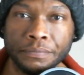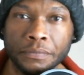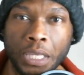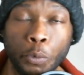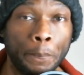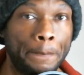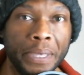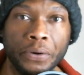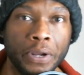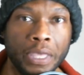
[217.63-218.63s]
He would
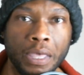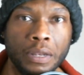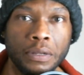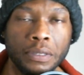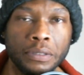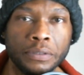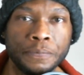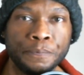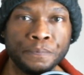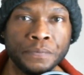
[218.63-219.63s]
beat her again.
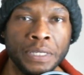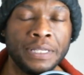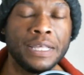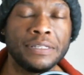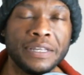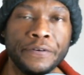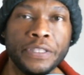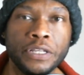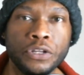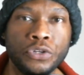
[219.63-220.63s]
That has
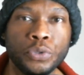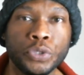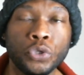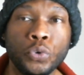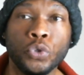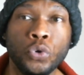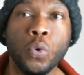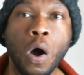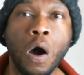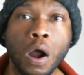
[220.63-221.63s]
everything to do with who
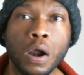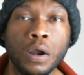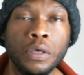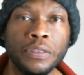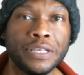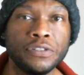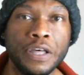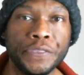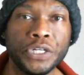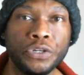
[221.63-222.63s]
you are. That has
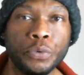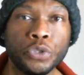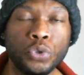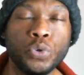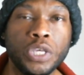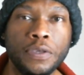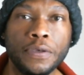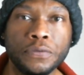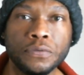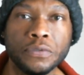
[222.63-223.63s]
nothing to do with who he
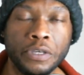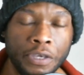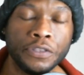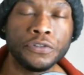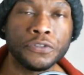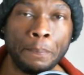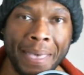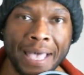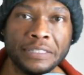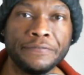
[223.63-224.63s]
is. There's a
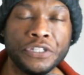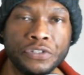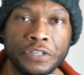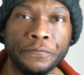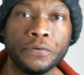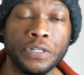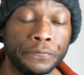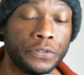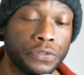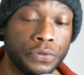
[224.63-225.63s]
massive
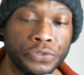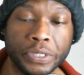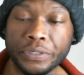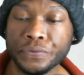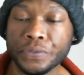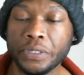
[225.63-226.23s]
difference in those things.